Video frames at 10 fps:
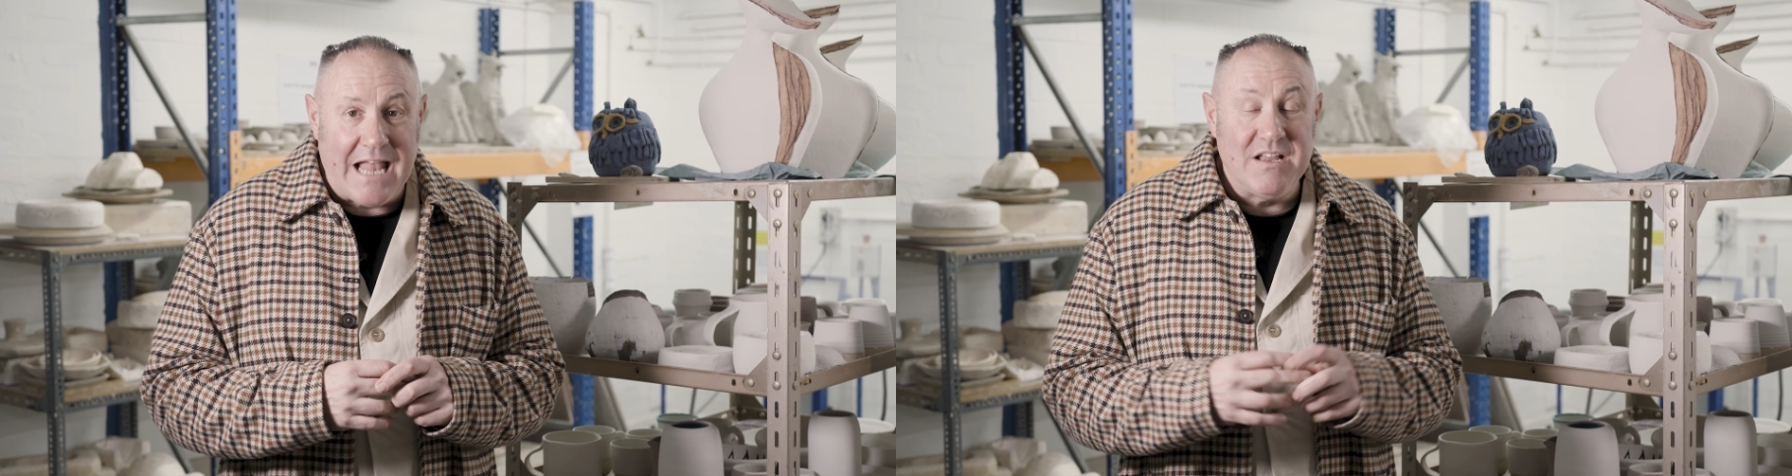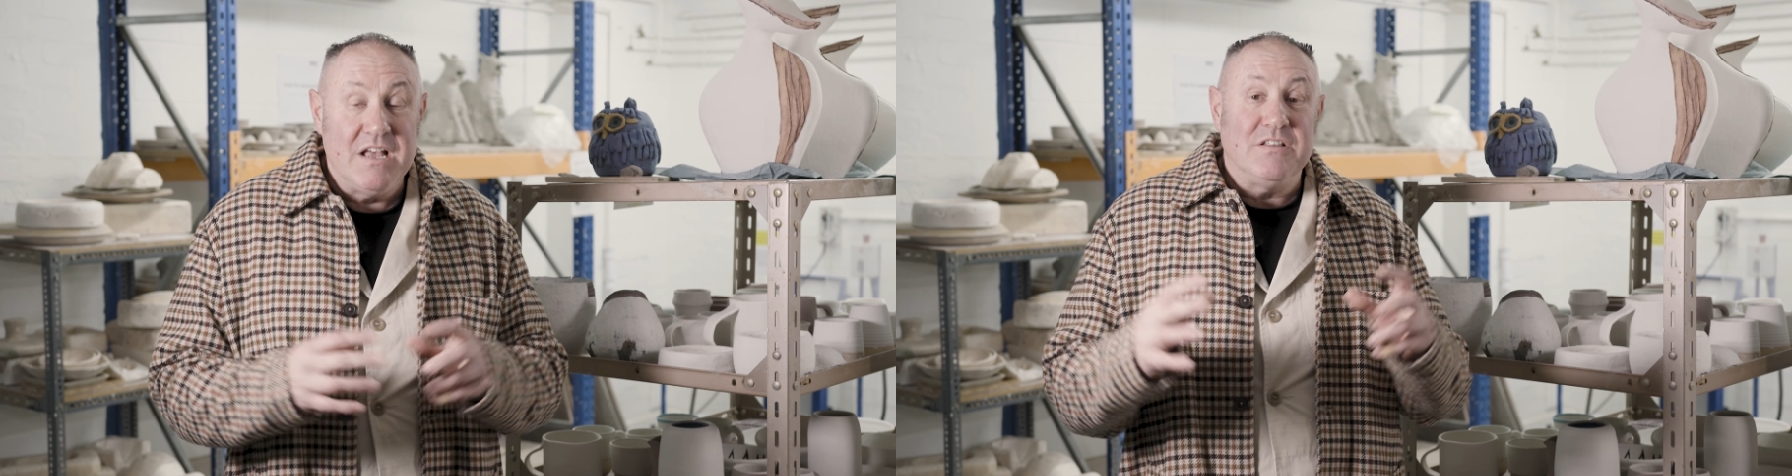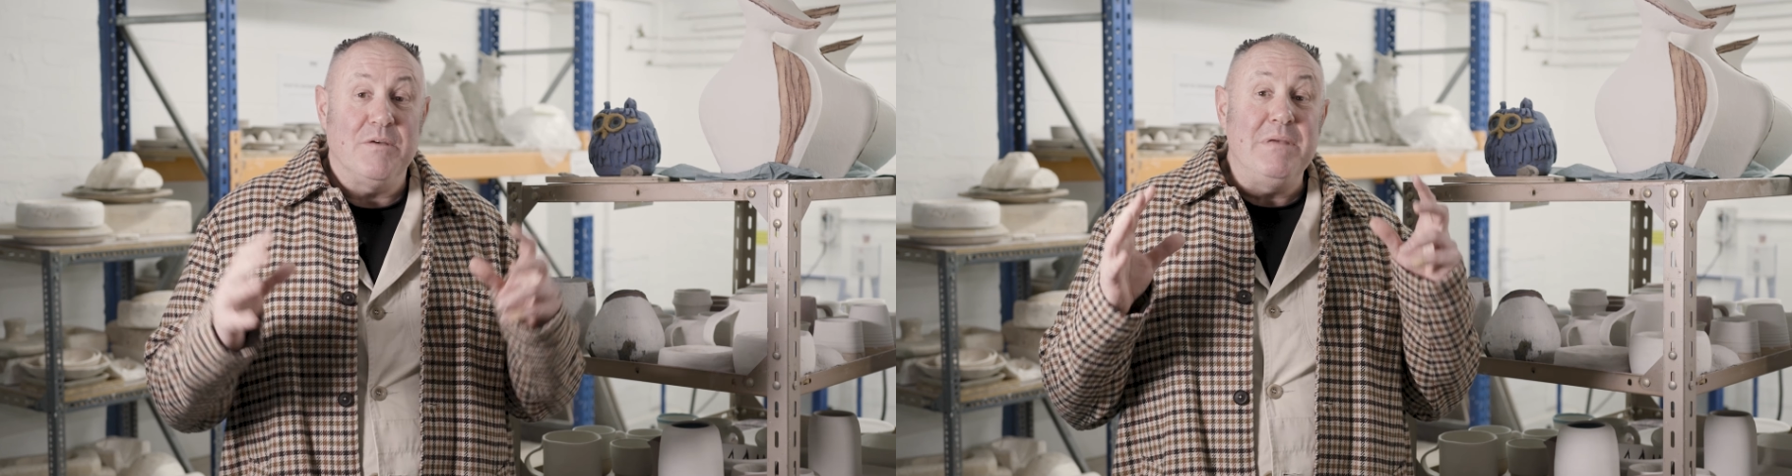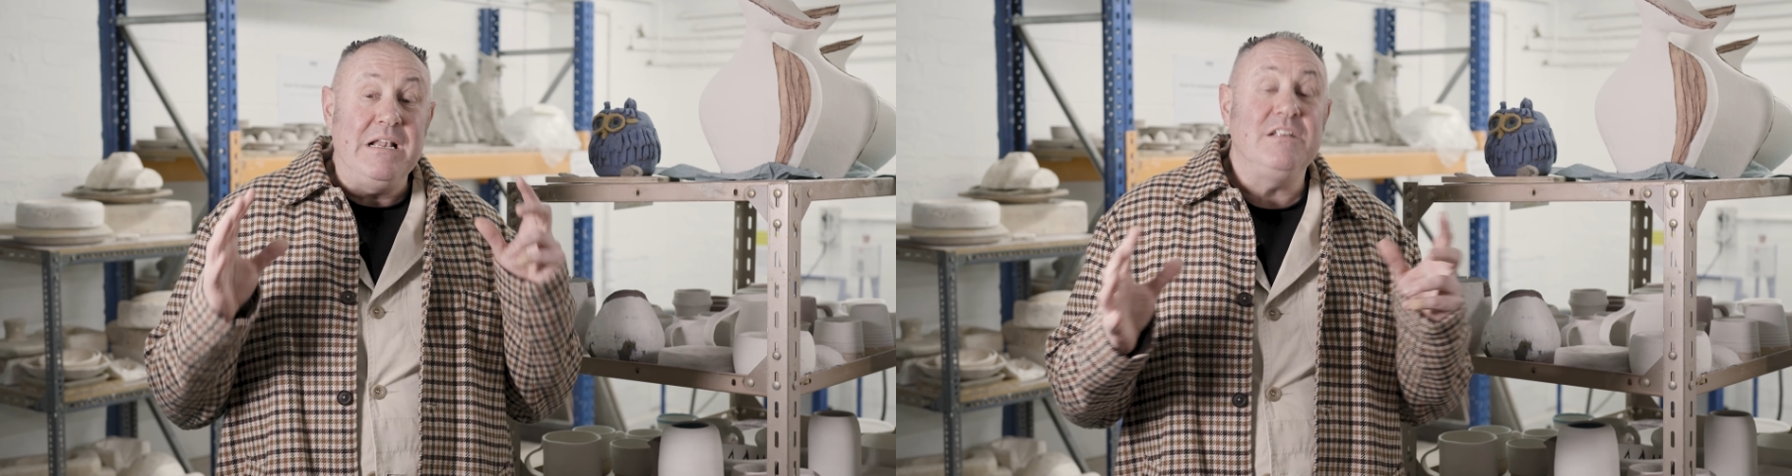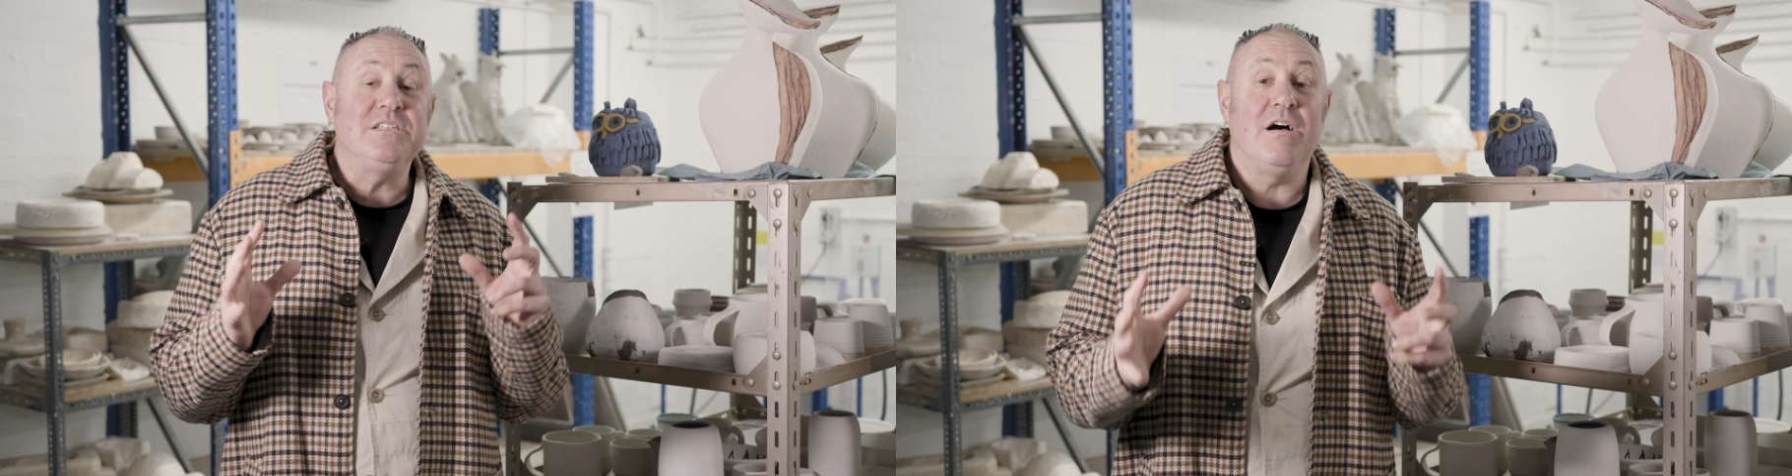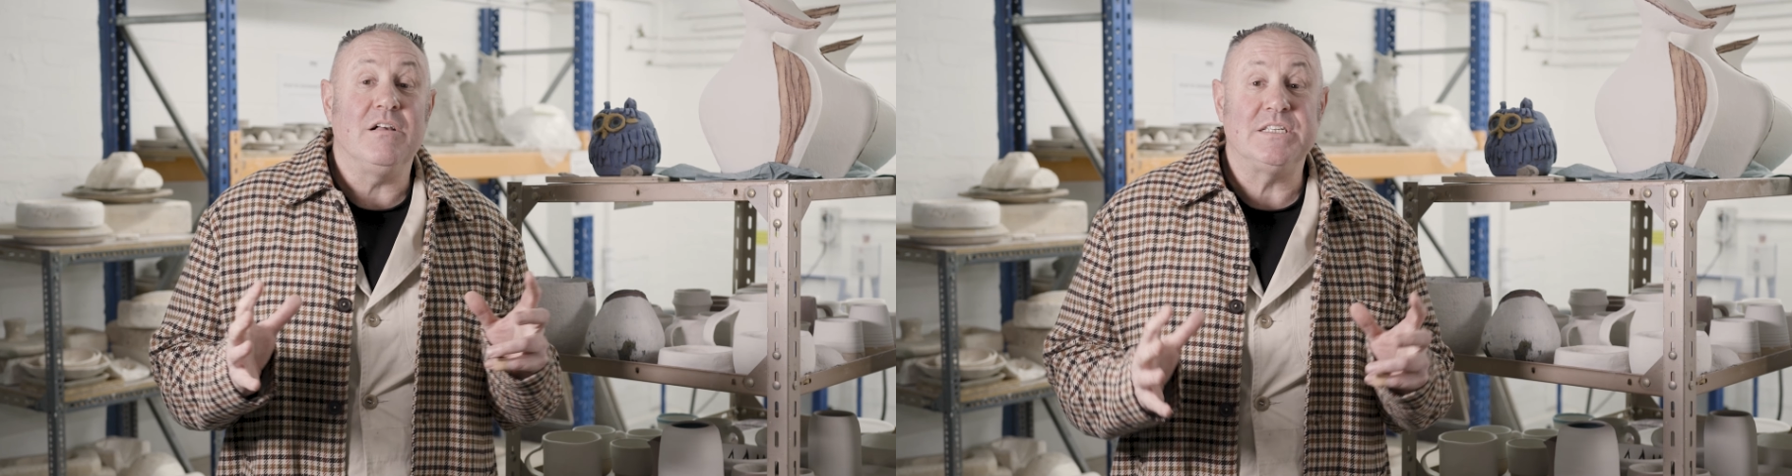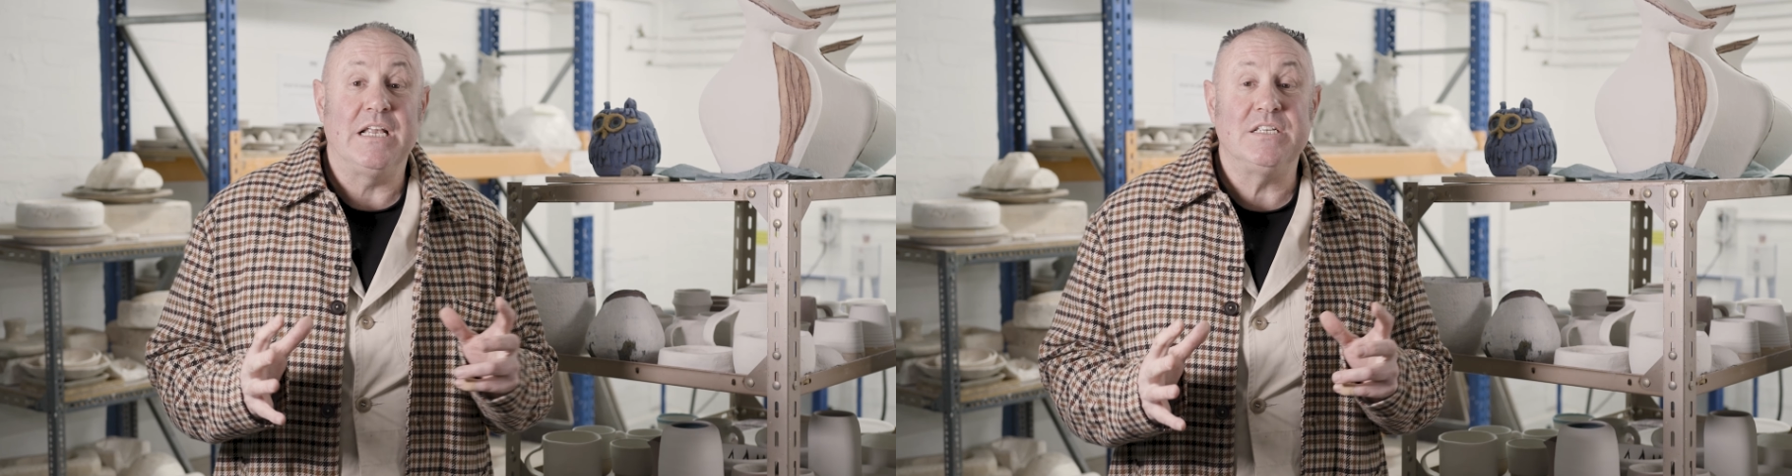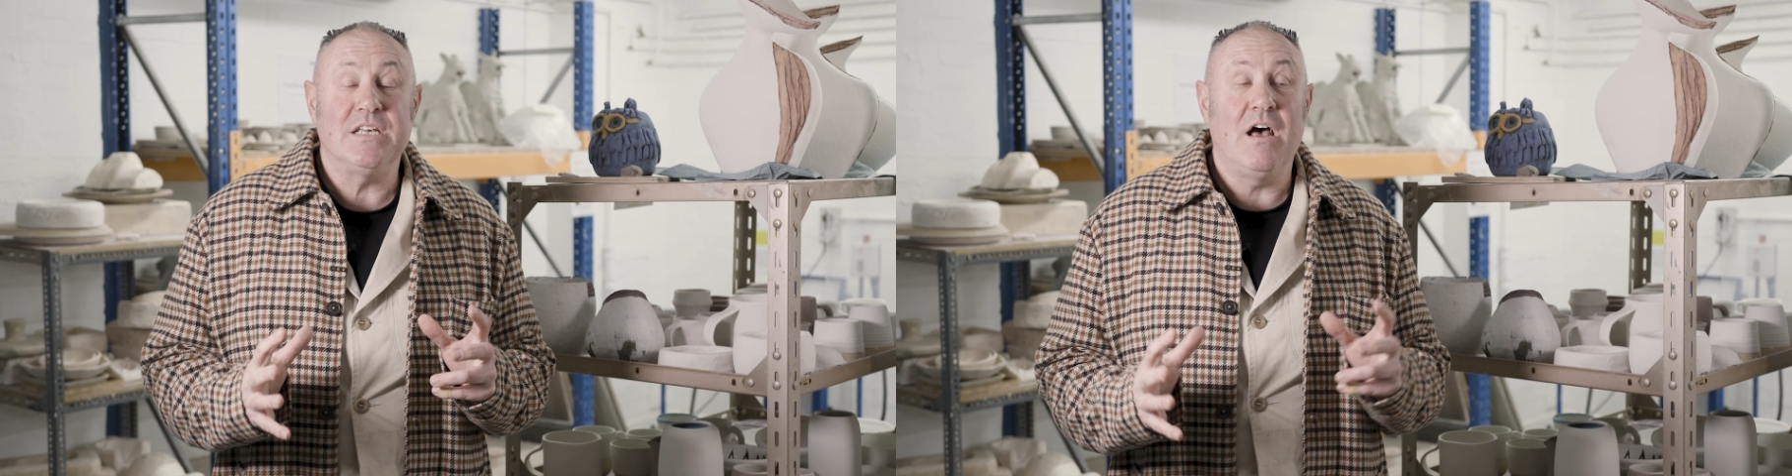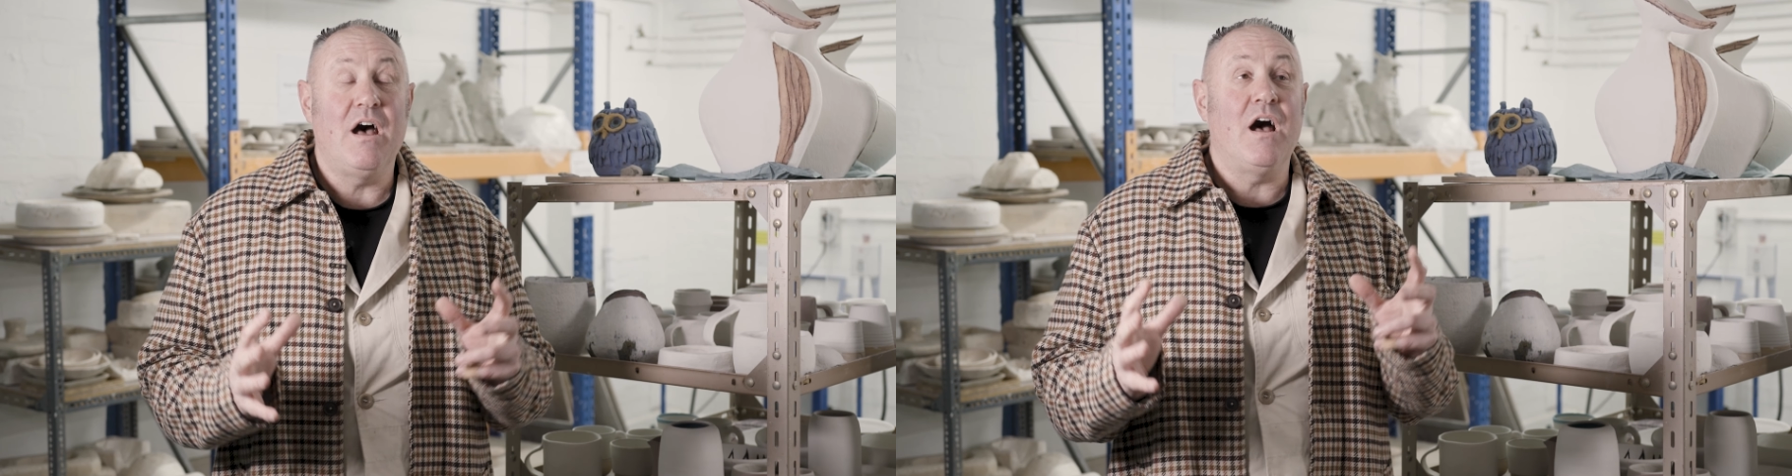And the Midlands Arts Centre